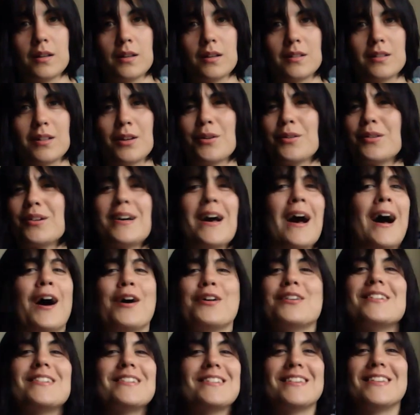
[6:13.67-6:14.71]
Now,
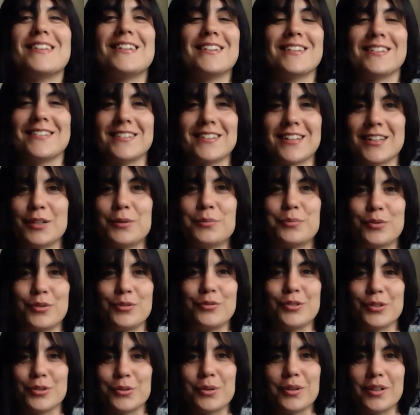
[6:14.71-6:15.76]
countless things can improve
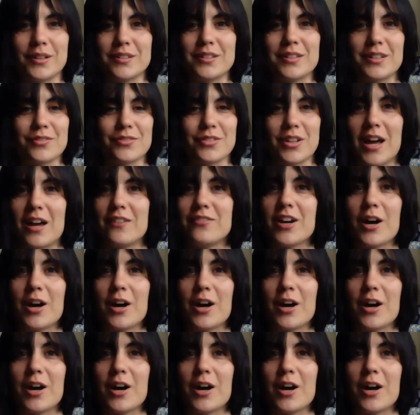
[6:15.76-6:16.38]
your quality of life.